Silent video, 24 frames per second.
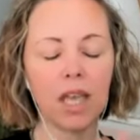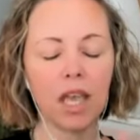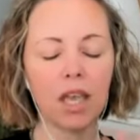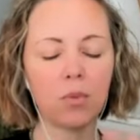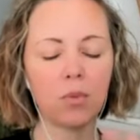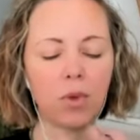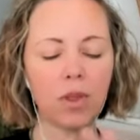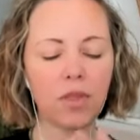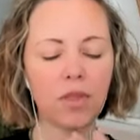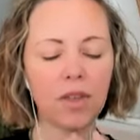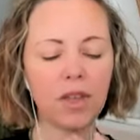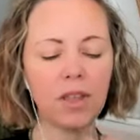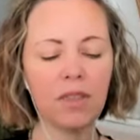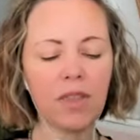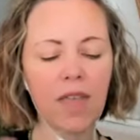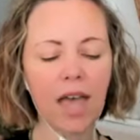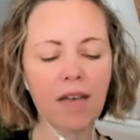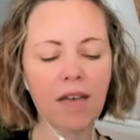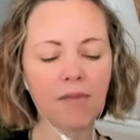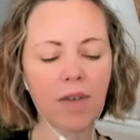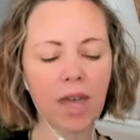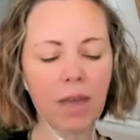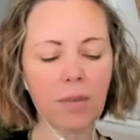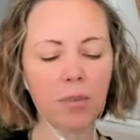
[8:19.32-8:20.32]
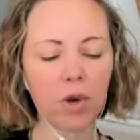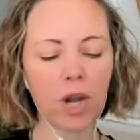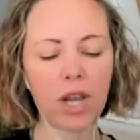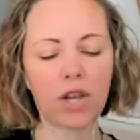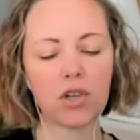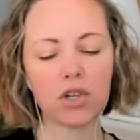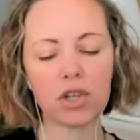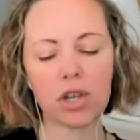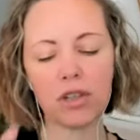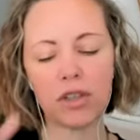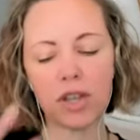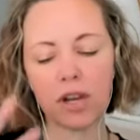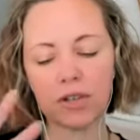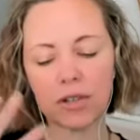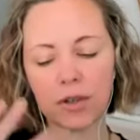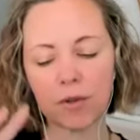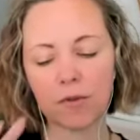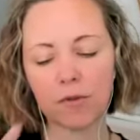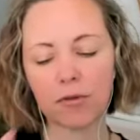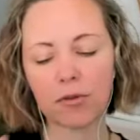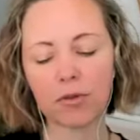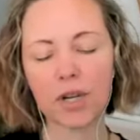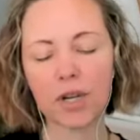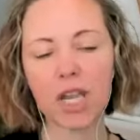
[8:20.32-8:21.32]
And within that vibration, there's a
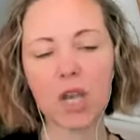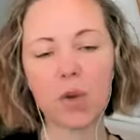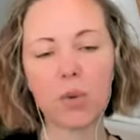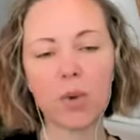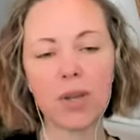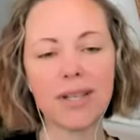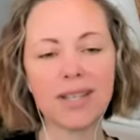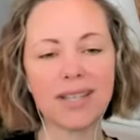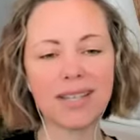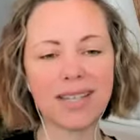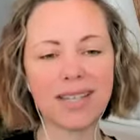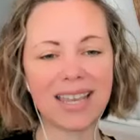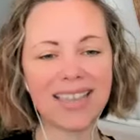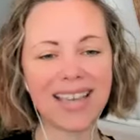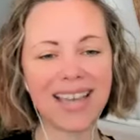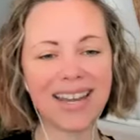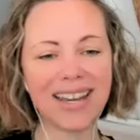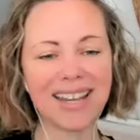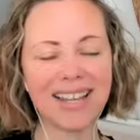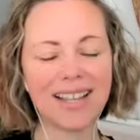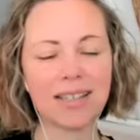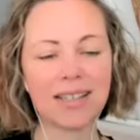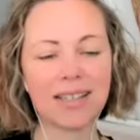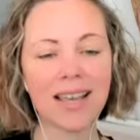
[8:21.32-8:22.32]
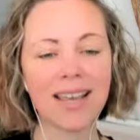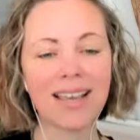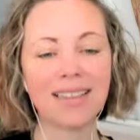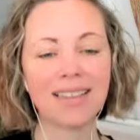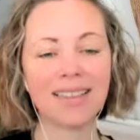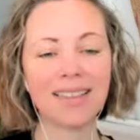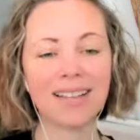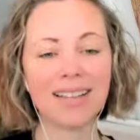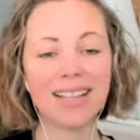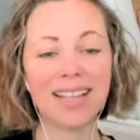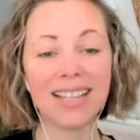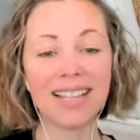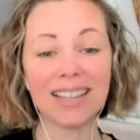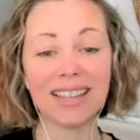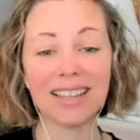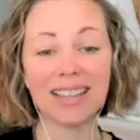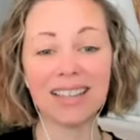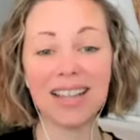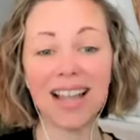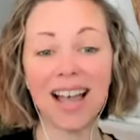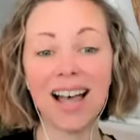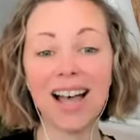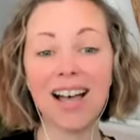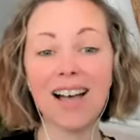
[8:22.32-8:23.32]
frequency that is the
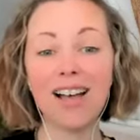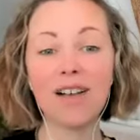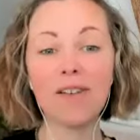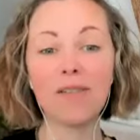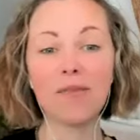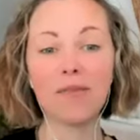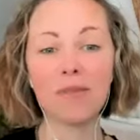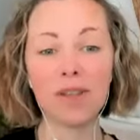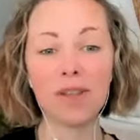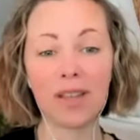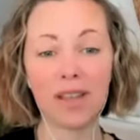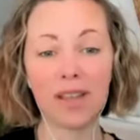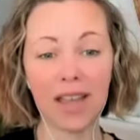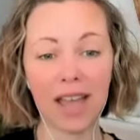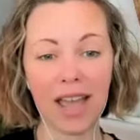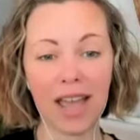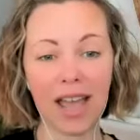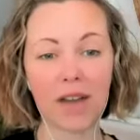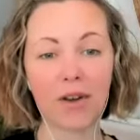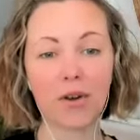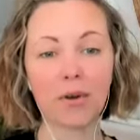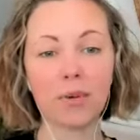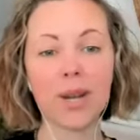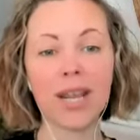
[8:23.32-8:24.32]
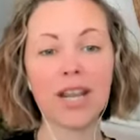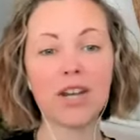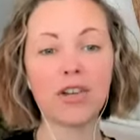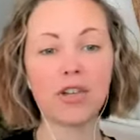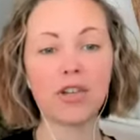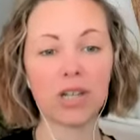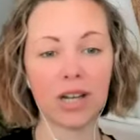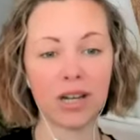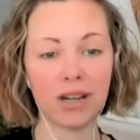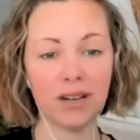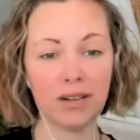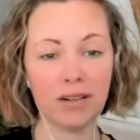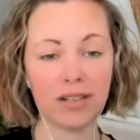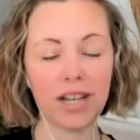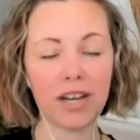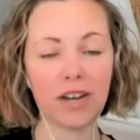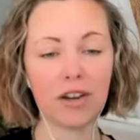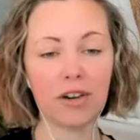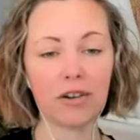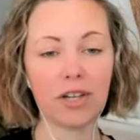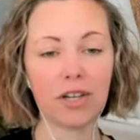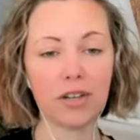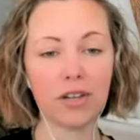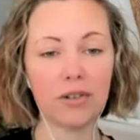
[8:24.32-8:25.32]
love adoration that
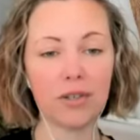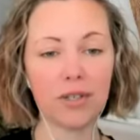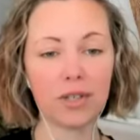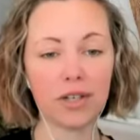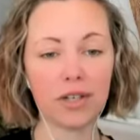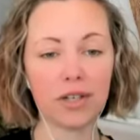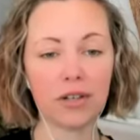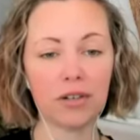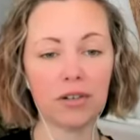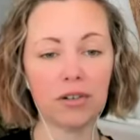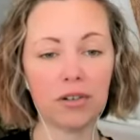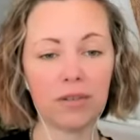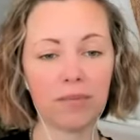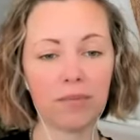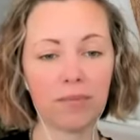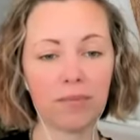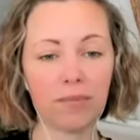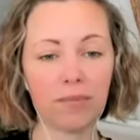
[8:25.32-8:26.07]
you're used to.